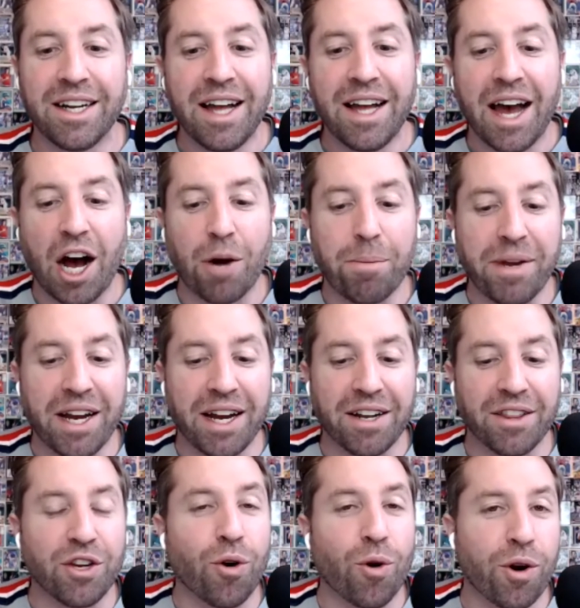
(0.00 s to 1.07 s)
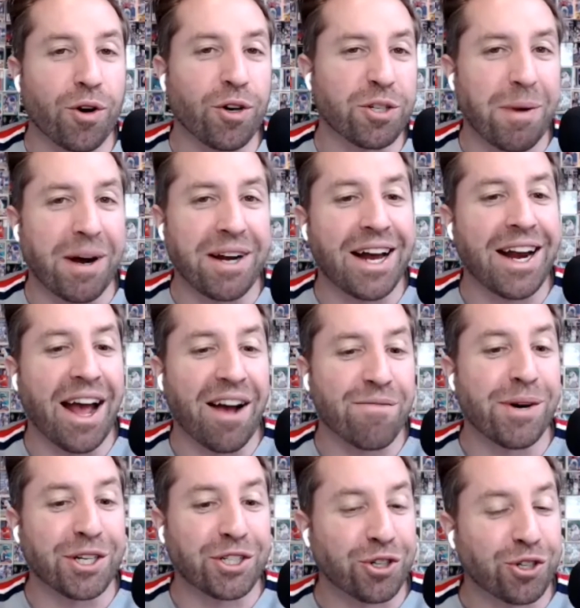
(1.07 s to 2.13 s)
albeit the Orioles might not have
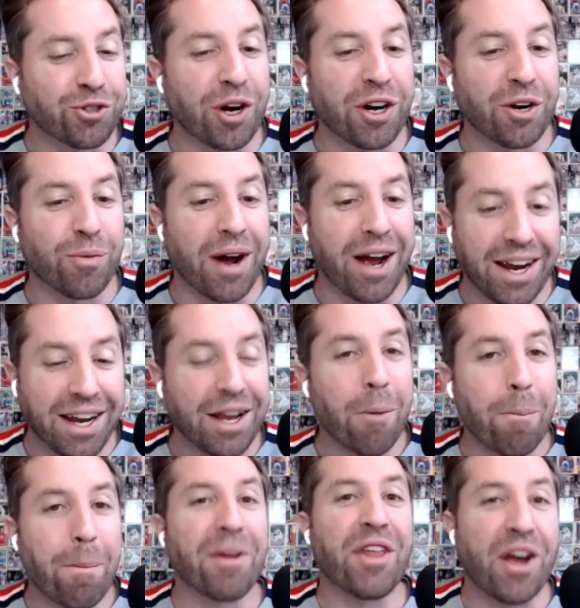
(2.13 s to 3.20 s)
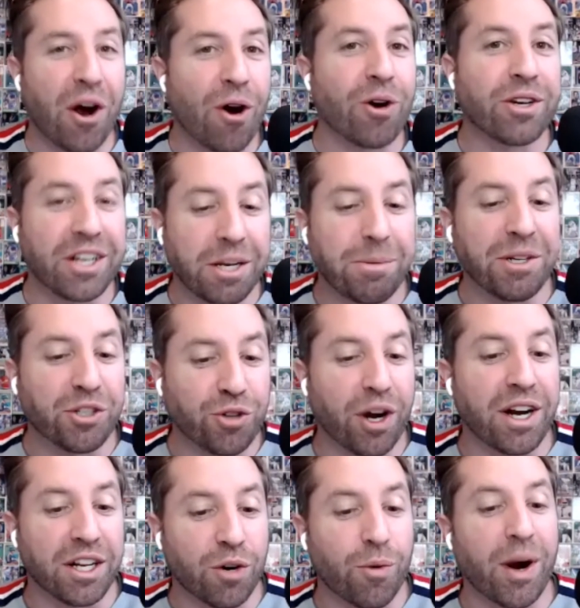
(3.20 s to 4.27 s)
much to trade away, but they are going yeah. to be
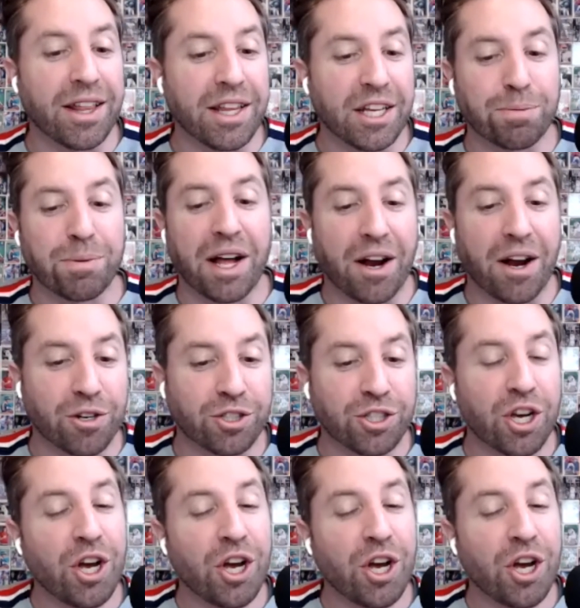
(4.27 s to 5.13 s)
trading away these players.